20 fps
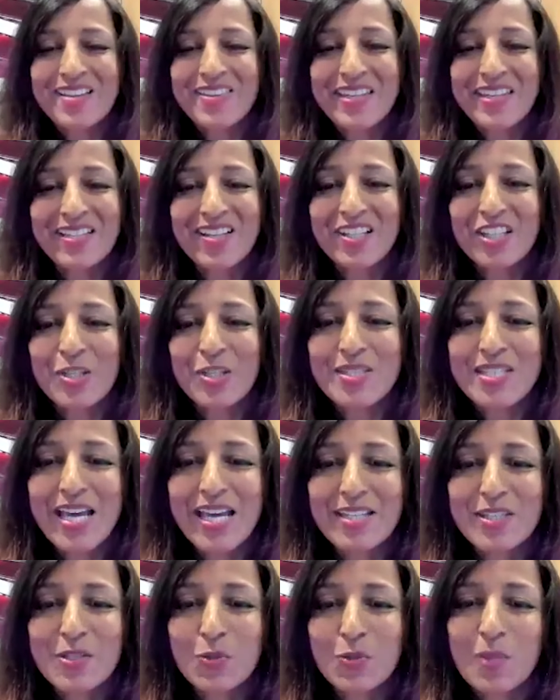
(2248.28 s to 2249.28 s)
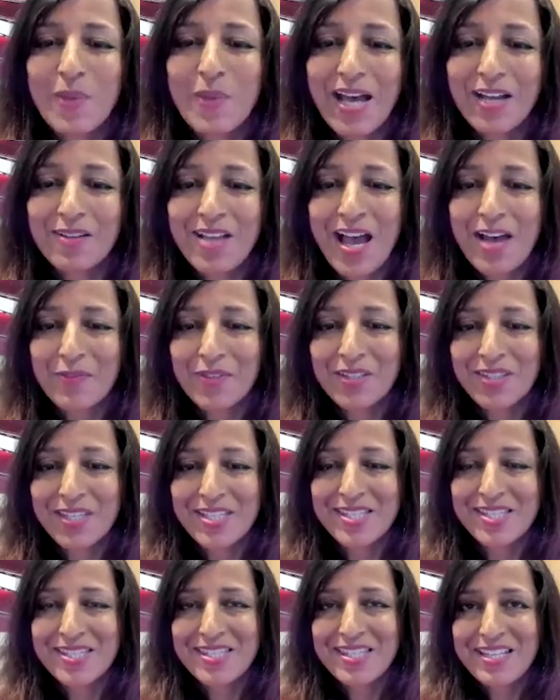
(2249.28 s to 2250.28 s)
I think, like you say, it's all about having
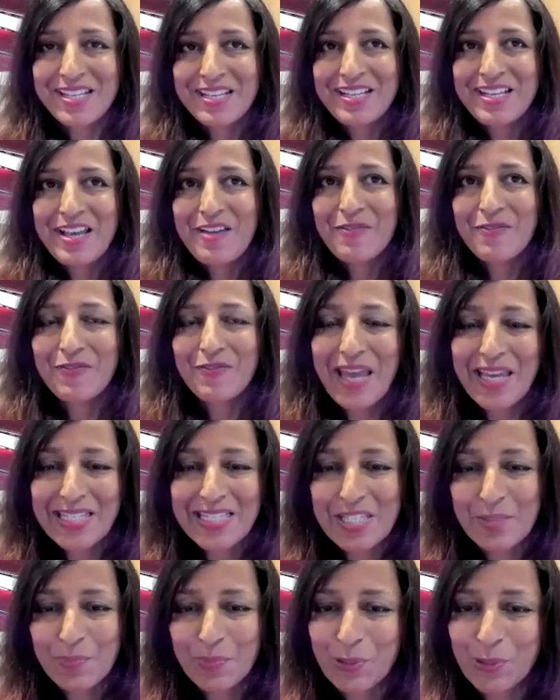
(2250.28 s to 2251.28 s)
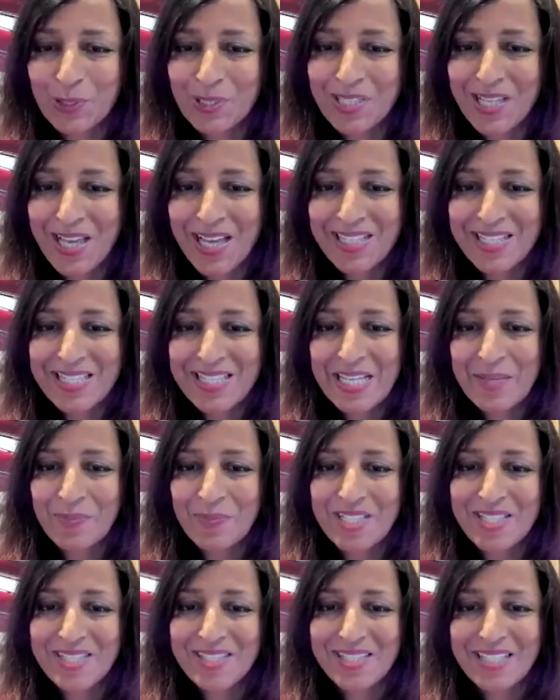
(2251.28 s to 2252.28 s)
this flexible and
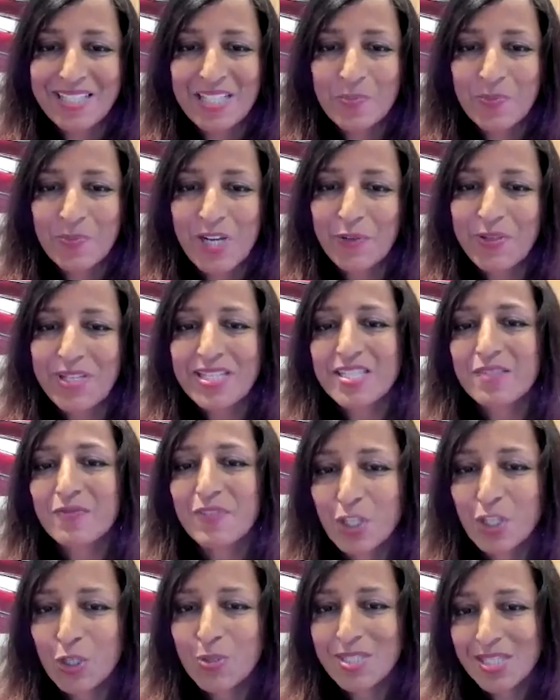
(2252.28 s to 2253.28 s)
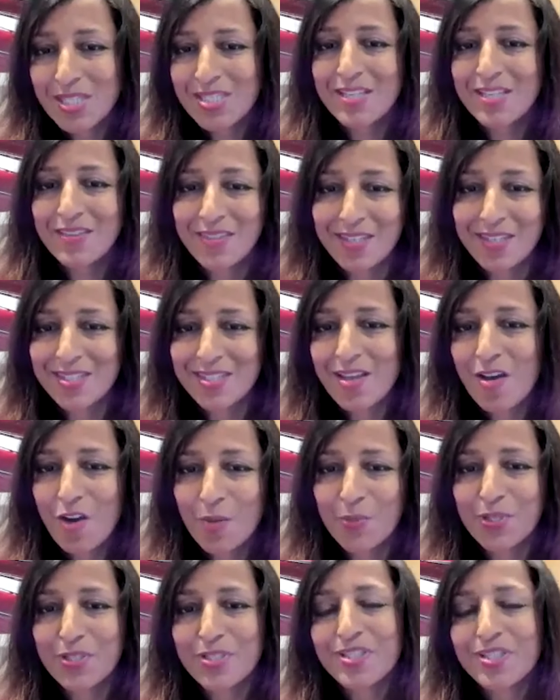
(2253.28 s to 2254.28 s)
seamless experience for users in this
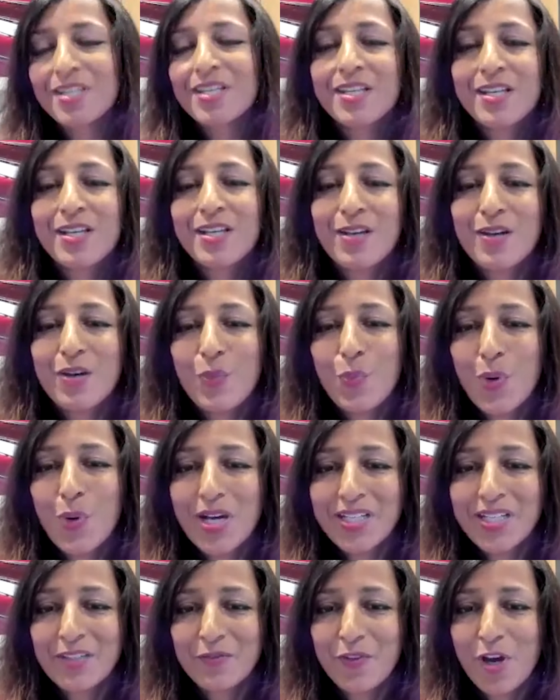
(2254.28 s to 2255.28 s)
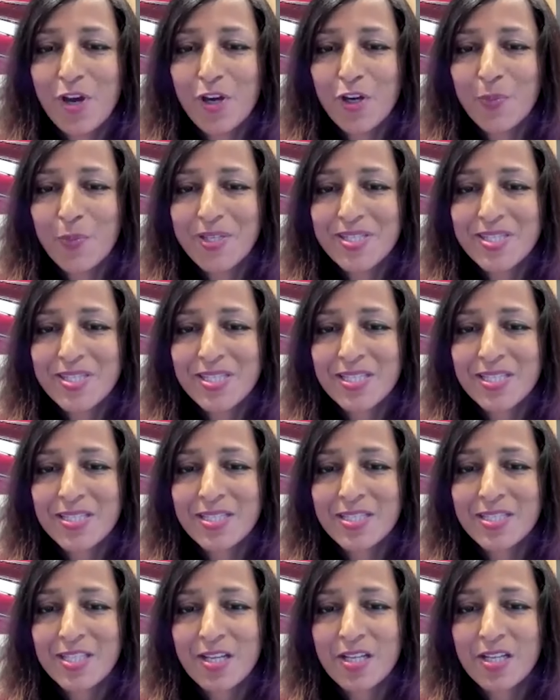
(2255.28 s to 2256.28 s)
hybrid work environment.
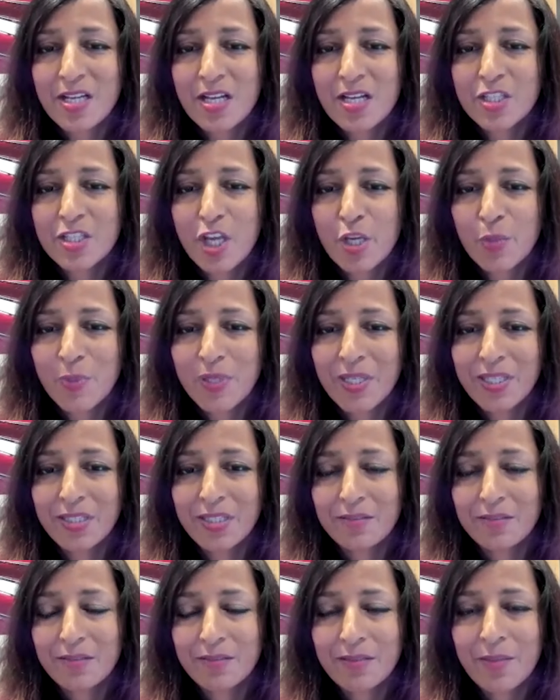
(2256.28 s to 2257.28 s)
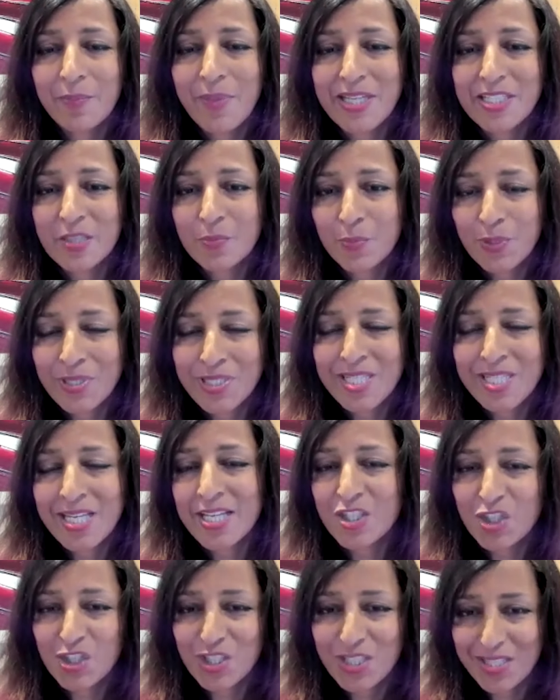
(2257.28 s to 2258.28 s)
And Adobe Embedded Print
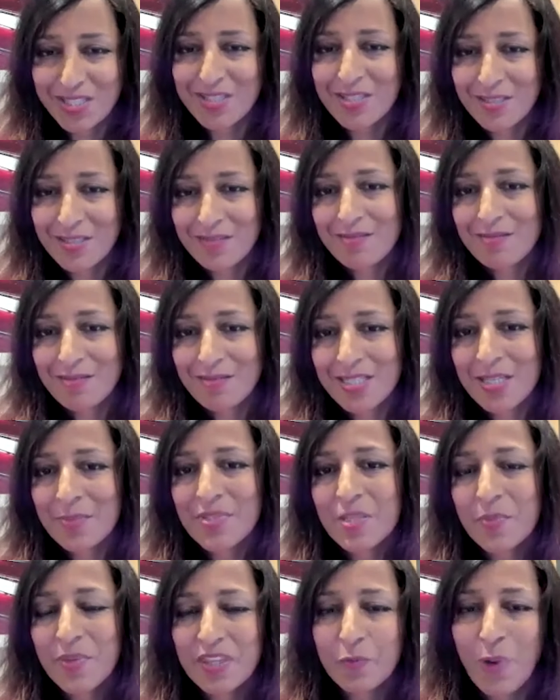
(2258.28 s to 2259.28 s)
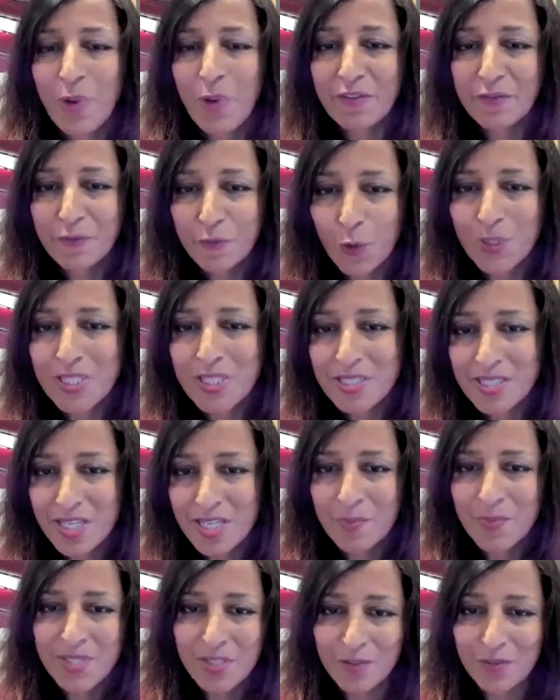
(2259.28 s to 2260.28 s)
Engine seems to be the way forward in
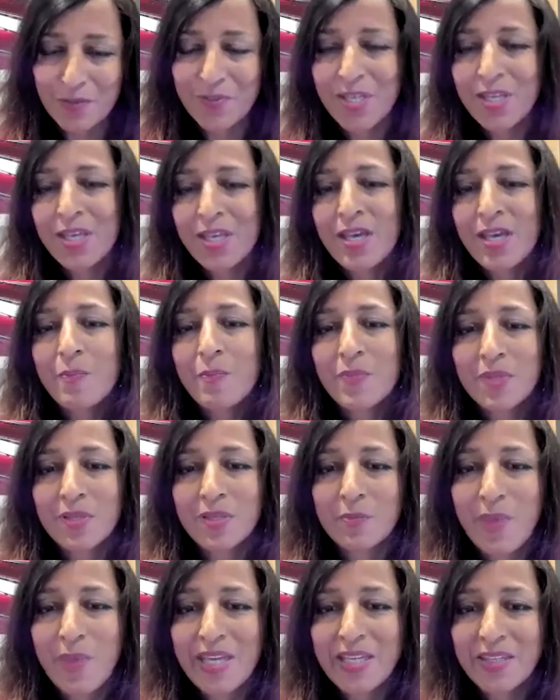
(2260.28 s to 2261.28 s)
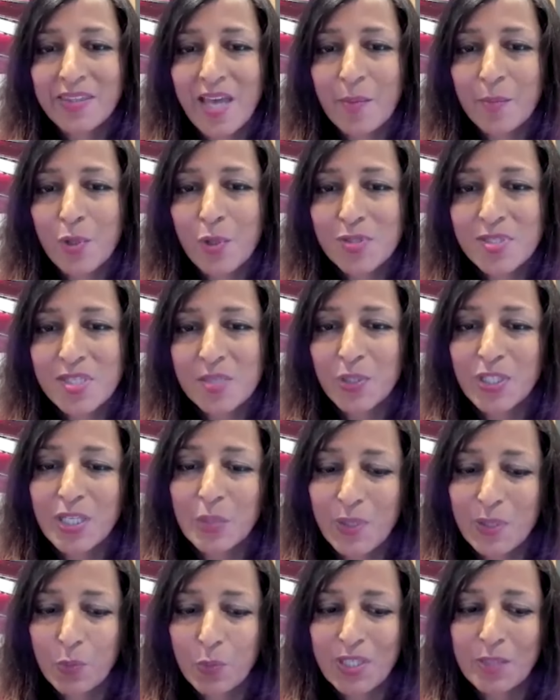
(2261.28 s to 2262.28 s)
terms of making that possible.
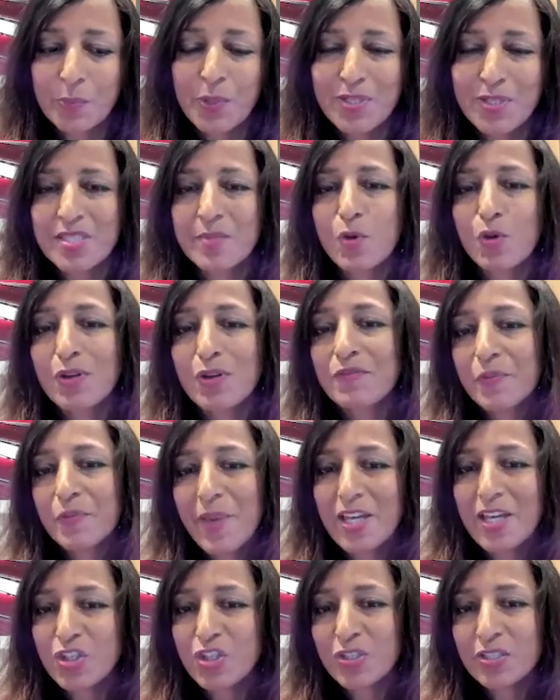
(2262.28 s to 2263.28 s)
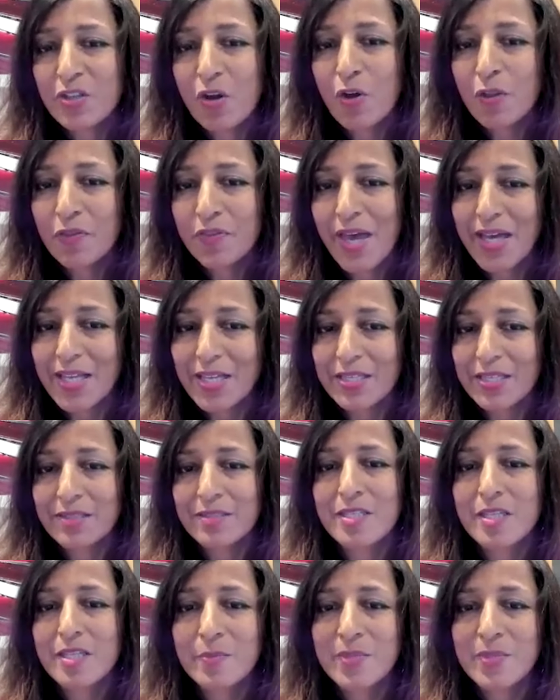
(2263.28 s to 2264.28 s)
And we'll put some more information on that in
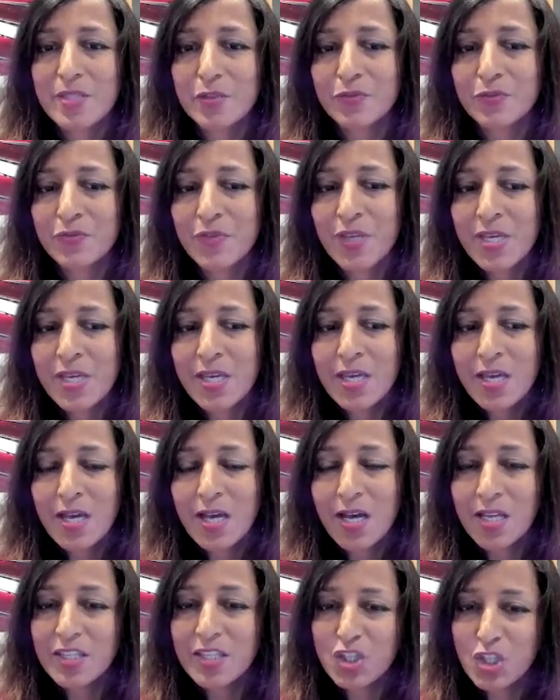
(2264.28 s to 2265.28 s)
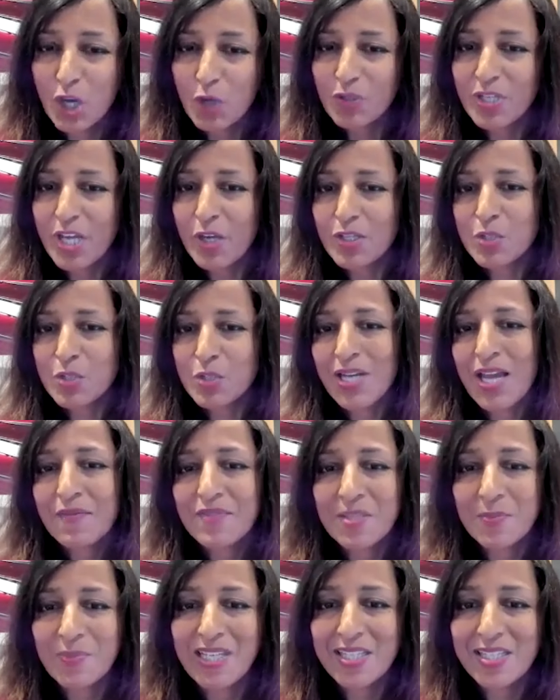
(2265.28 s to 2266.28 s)
terms of the show notes. We'll have
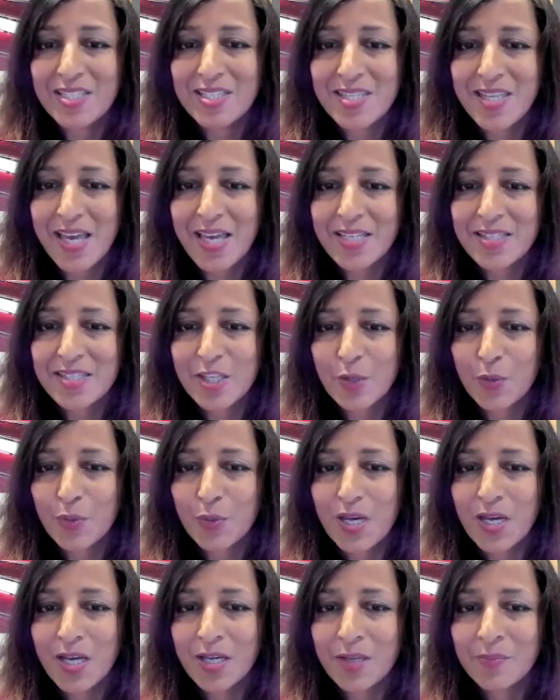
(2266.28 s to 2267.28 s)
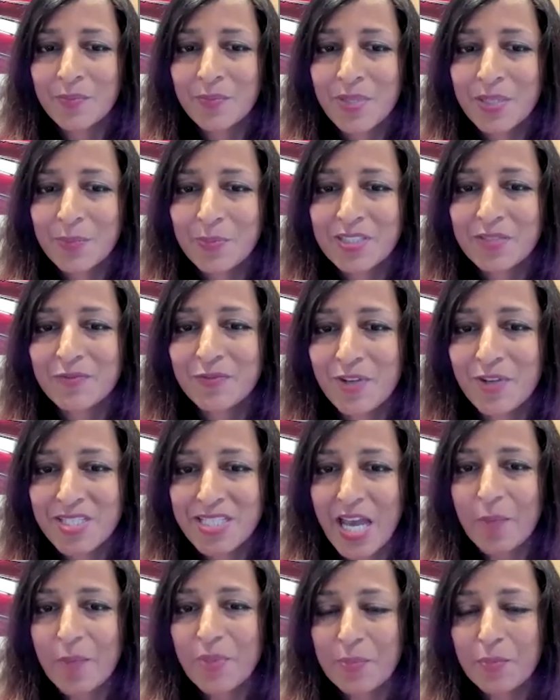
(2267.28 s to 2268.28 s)
some links there so people can
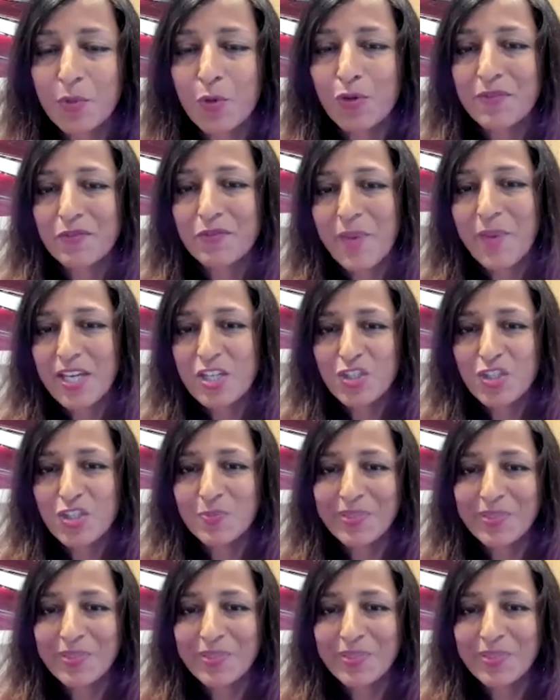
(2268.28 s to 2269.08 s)
find out a bit more information.